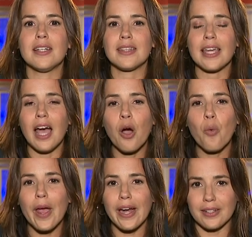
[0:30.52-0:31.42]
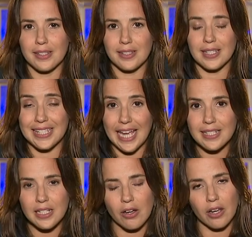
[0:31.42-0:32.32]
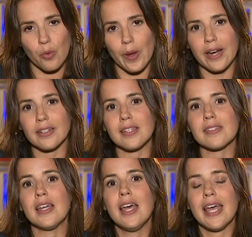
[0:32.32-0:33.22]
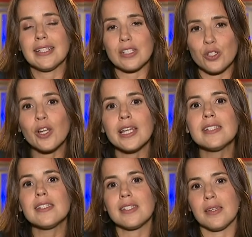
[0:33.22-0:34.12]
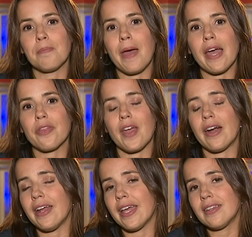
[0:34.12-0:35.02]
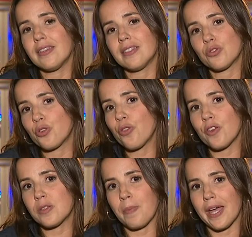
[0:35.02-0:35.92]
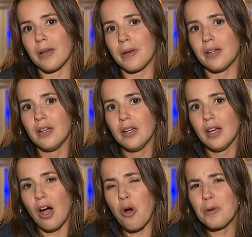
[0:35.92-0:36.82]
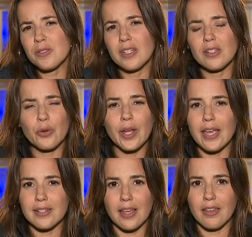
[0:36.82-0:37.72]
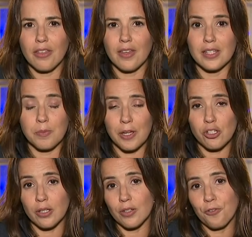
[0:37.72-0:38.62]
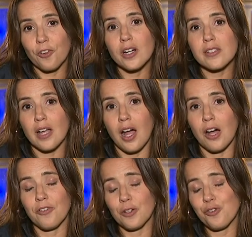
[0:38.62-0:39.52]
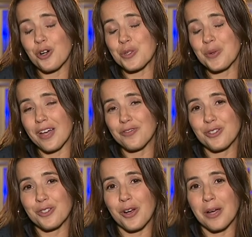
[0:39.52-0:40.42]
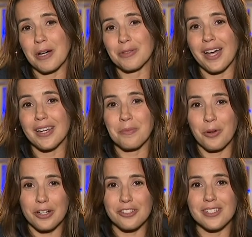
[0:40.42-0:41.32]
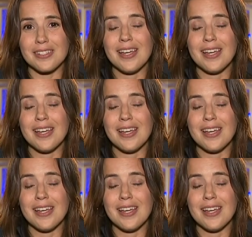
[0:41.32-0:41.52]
The awareness, the tactical awareness and the solidity back there. And the truth is Panama almost didn't create anything, especially on the first half. And of course we have to talk about Ary Borges,